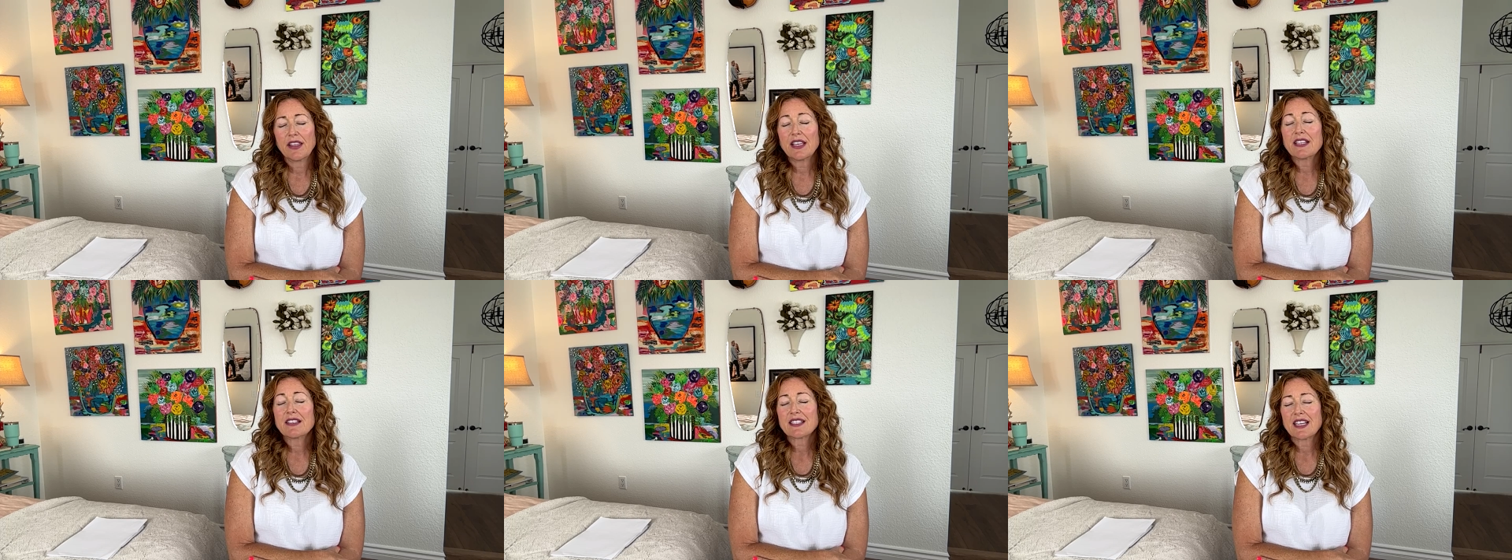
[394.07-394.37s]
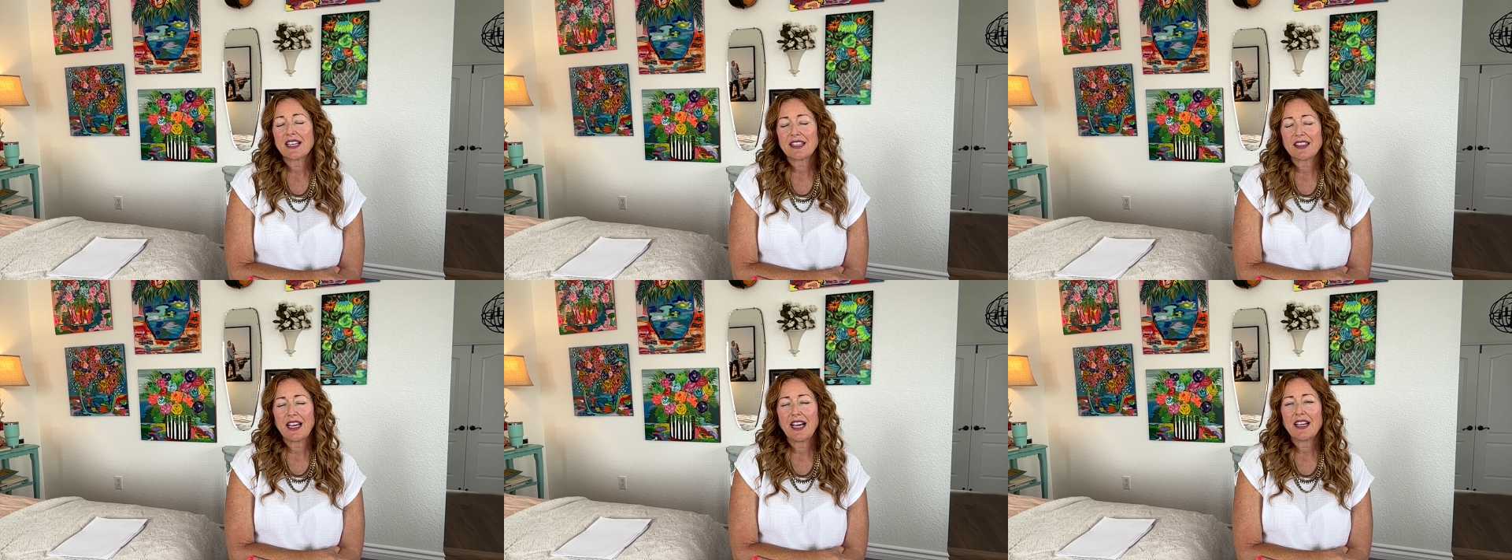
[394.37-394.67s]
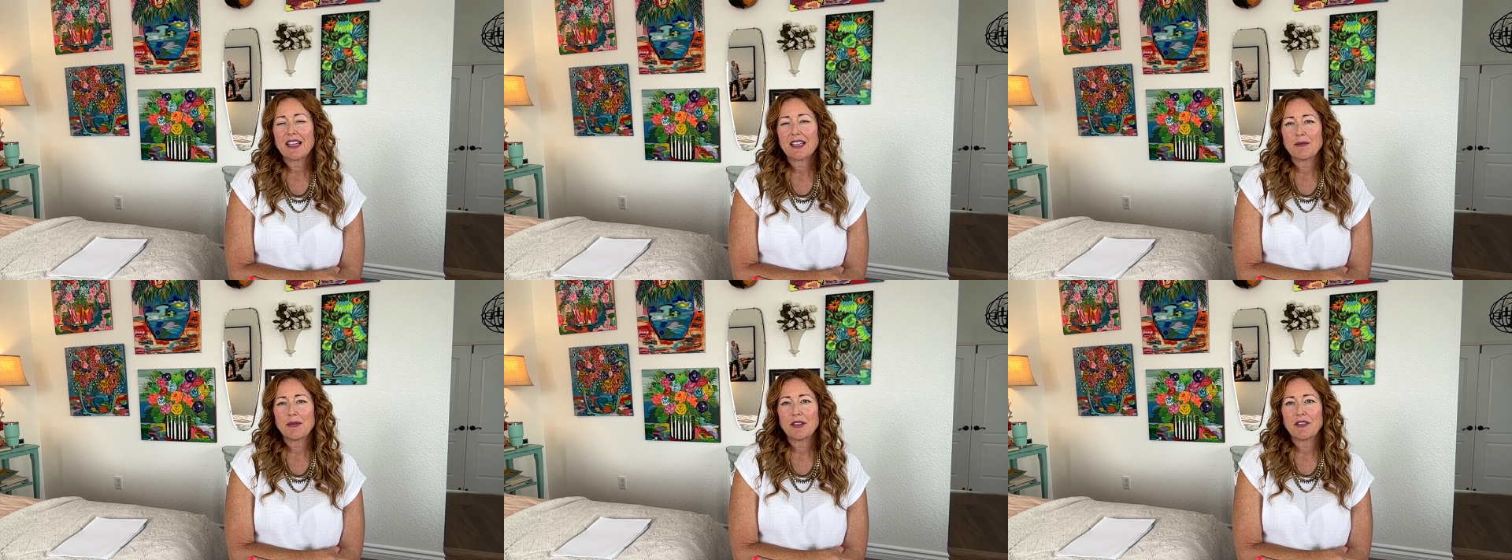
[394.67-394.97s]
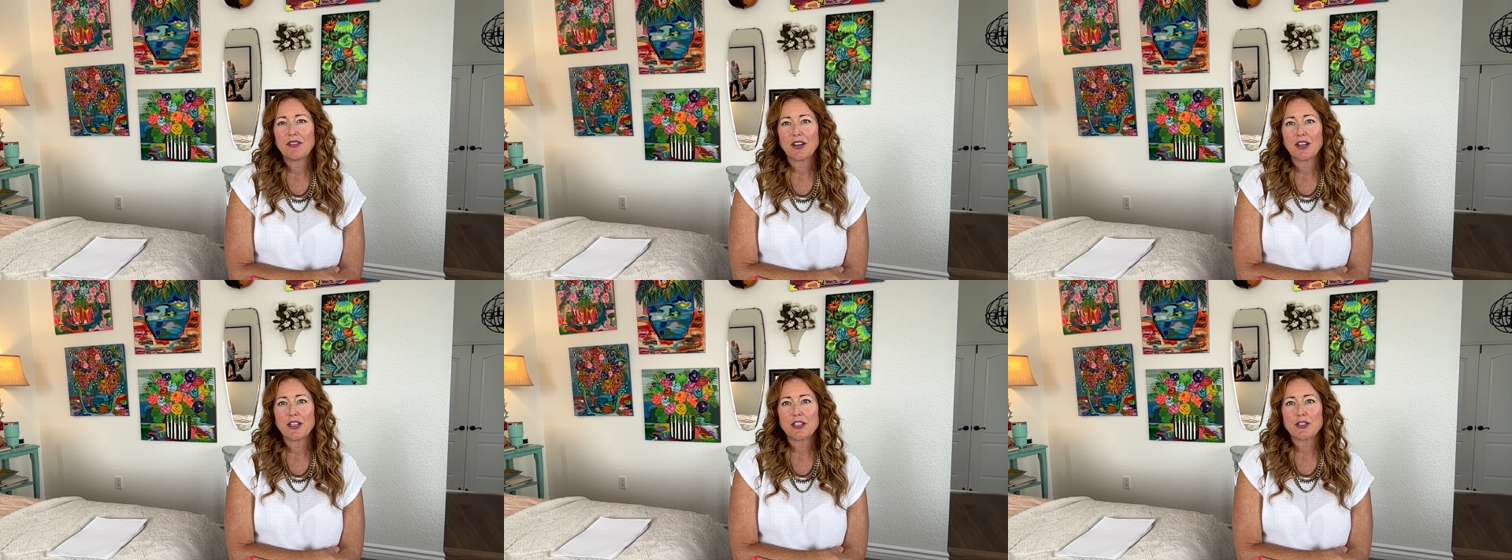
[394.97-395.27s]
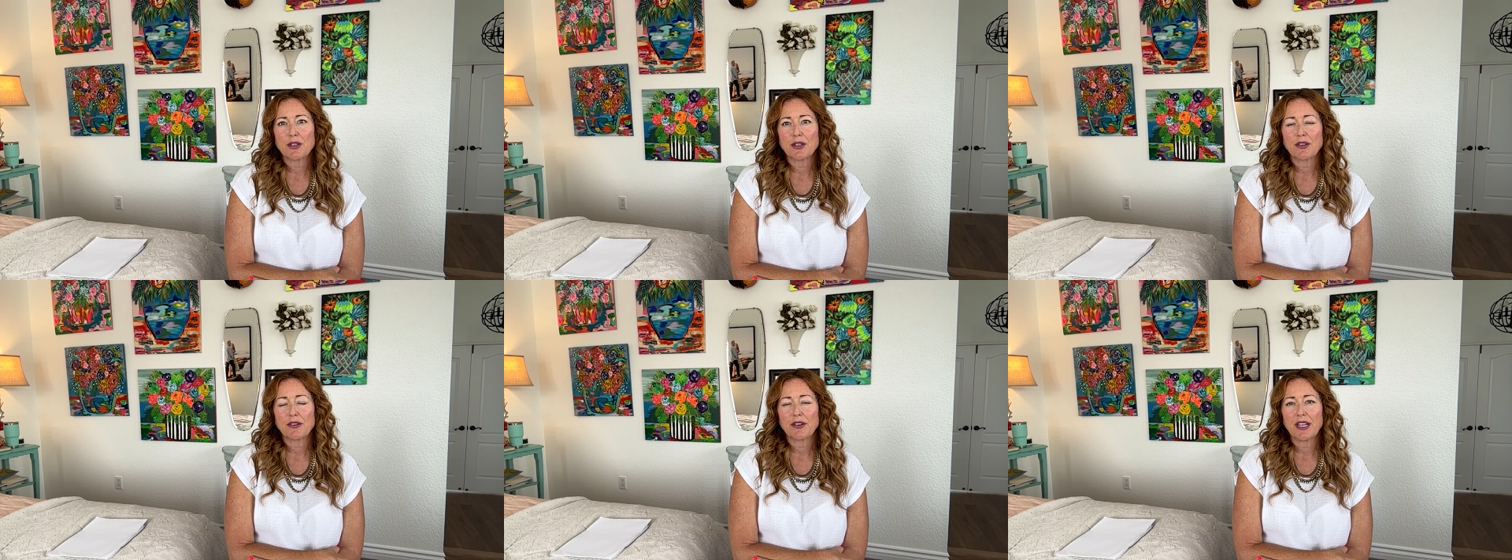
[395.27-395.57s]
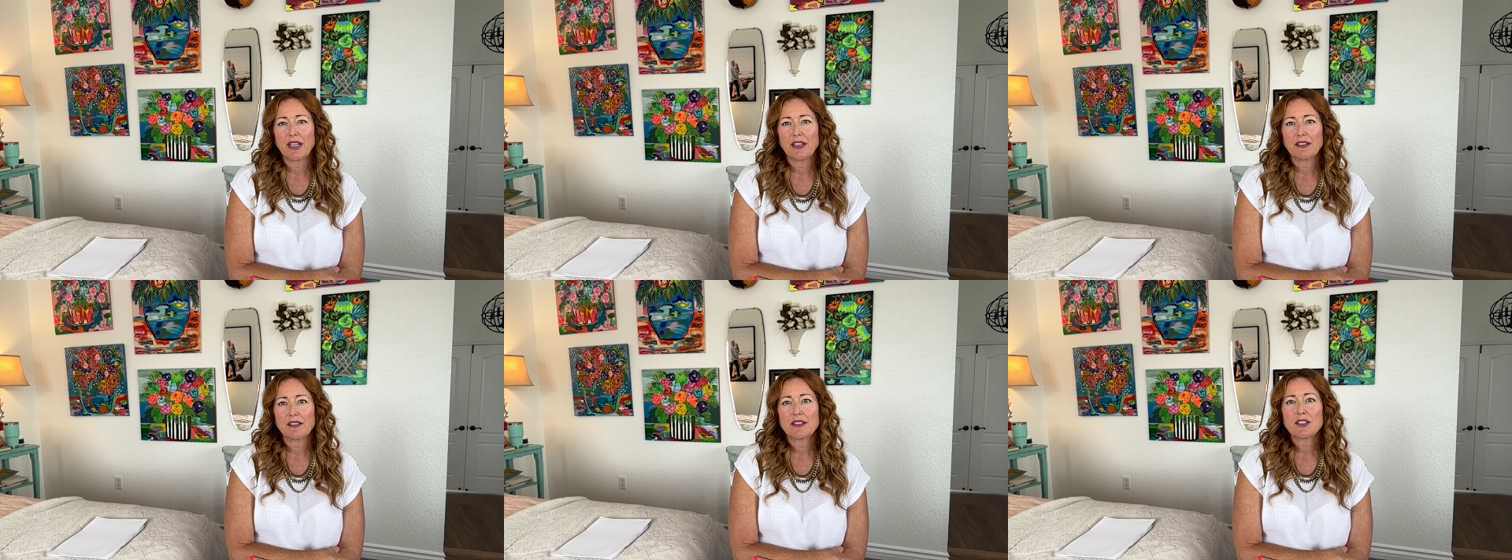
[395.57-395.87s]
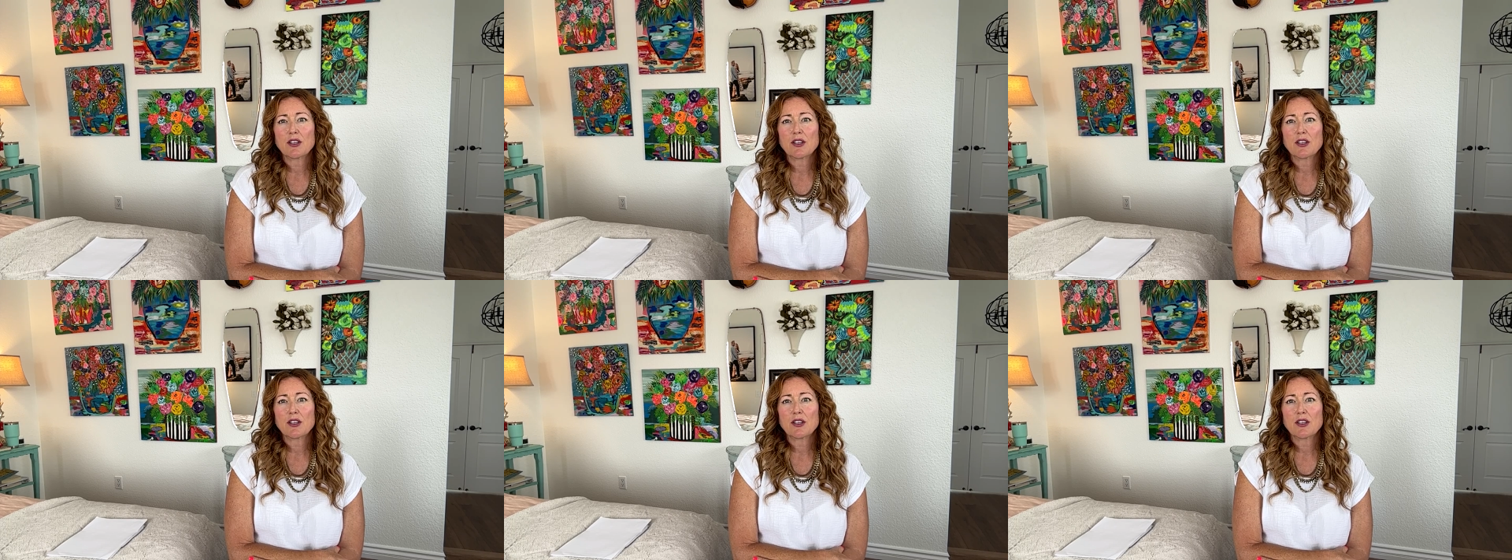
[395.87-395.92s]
Things like that can be very triggering.